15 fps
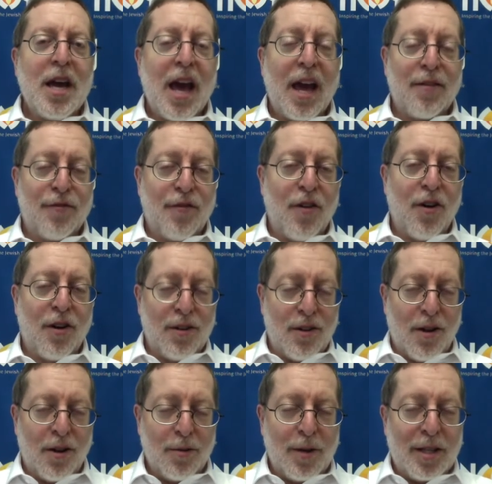and fall
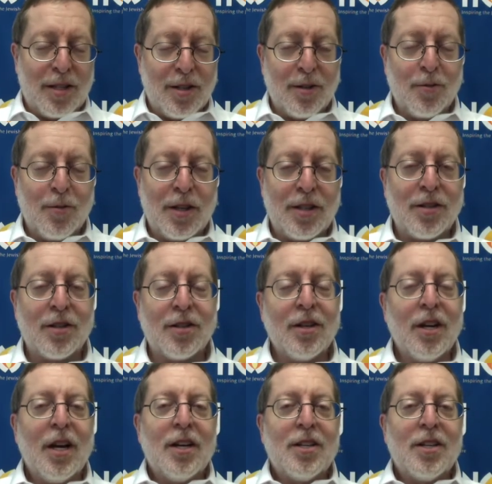all the way till winter.